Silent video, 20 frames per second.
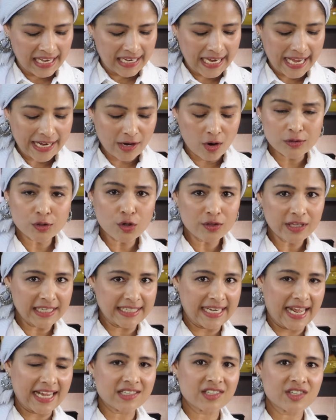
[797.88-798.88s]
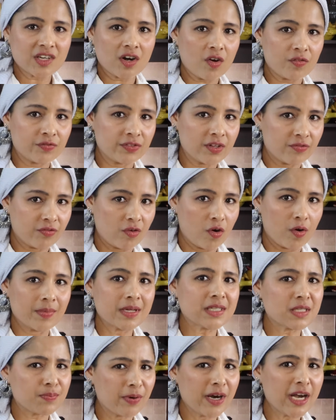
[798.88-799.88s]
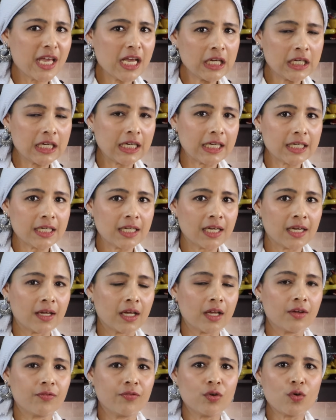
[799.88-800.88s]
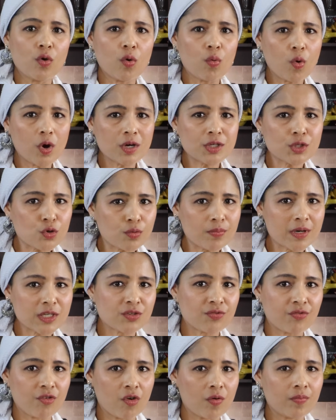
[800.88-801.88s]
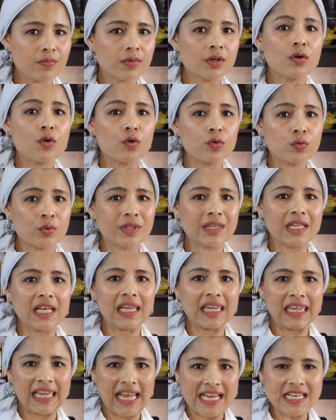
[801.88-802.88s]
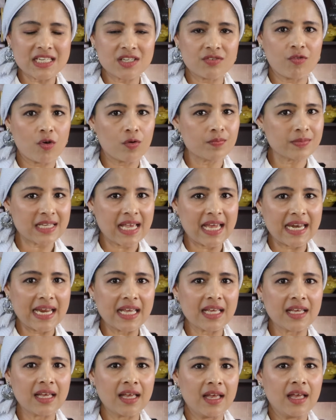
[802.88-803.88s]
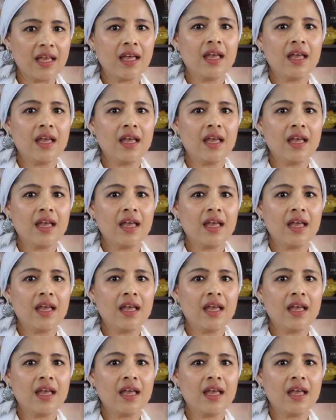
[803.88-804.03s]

And also the texture of the foam, it's pretty good. If you don't want too much foam, go with the light foam setting.